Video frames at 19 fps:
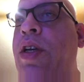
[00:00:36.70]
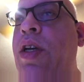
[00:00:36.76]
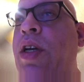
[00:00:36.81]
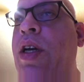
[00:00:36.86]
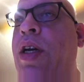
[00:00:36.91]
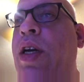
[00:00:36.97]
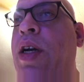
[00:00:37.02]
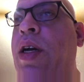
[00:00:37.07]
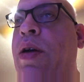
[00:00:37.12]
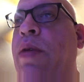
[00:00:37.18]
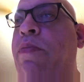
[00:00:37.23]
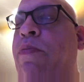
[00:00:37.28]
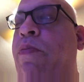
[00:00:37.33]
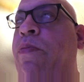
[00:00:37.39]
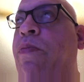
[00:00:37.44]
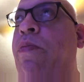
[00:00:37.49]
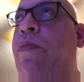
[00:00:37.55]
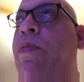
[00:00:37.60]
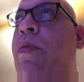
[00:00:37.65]

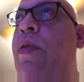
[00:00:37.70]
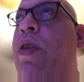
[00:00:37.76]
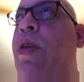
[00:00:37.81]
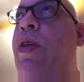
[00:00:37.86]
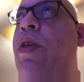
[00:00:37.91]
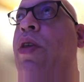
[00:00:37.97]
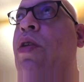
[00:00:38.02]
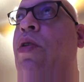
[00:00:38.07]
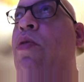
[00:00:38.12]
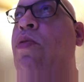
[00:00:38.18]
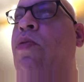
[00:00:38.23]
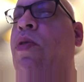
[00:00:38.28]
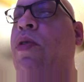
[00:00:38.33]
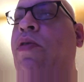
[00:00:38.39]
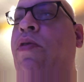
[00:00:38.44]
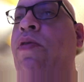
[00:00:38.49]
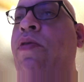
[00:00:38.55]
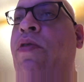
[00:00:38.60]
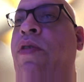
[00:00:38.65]
um, you
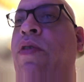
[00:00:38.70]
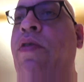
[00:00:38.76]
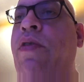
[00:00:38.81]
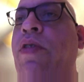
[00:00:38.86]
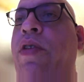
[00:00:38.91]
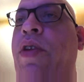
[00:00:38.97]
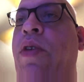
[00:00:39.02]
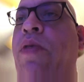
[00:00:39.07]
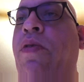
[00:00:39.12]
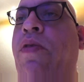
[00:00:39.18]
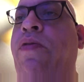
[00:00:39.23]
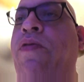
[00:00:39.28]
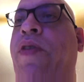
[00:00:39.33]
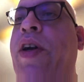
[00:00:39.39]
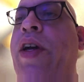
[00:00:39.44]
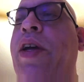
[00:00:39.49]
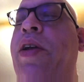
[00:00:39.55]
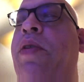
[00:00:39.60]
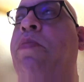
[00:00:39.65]
will you'll
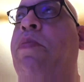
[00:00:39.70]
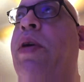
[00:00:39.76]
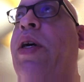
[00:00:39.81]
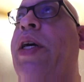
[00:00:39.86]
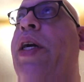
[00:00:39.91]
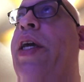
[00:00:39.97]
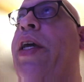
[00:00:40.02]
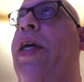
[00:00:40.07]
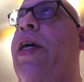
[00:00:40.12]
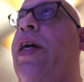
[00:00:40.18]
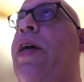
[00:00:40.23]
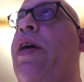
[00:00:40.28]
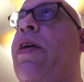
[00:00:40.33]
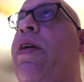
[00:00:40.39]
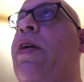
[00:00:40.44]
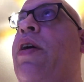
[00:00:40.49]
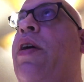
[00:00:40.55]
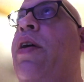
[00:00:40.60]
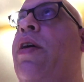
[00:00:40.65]
find my
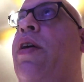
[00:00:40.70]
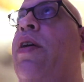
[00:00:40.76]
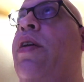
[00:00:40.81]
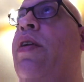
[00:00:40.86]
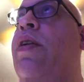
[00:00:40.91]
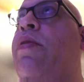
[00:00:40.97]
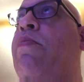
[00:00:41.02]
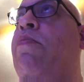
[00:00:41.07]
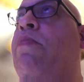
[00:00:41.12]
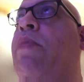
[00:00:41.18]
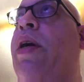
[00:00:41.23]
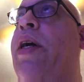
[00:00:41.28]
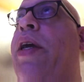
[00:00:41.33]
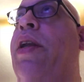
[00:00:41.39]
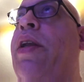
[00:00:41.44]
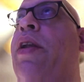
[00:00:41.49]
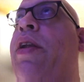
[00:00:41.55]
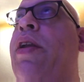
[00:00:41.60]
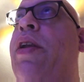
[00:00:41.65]

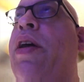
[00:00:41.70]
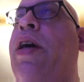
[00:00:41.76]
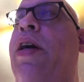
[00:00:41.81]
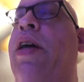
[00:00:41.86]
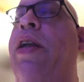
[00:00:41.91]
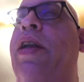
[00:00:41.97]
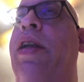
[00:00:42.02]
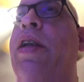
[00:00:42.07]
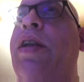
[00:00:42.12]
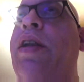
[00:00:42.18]
not